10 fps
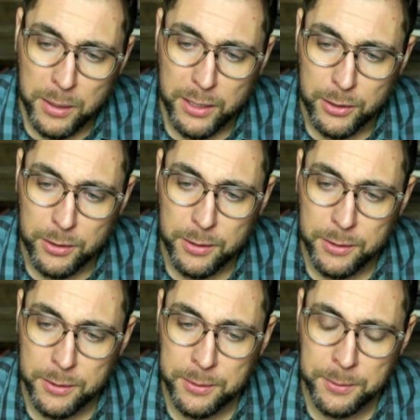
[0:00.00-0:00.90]
Peter...
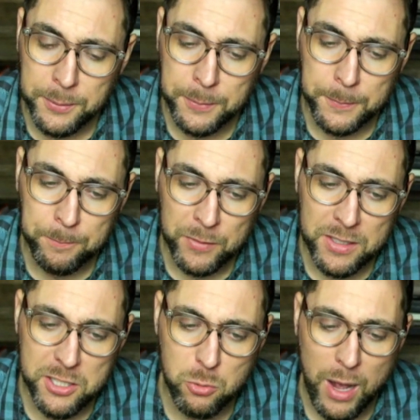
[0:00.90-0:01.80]

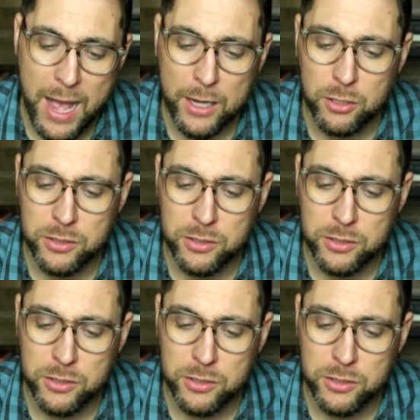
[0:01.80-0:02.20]
and this is why I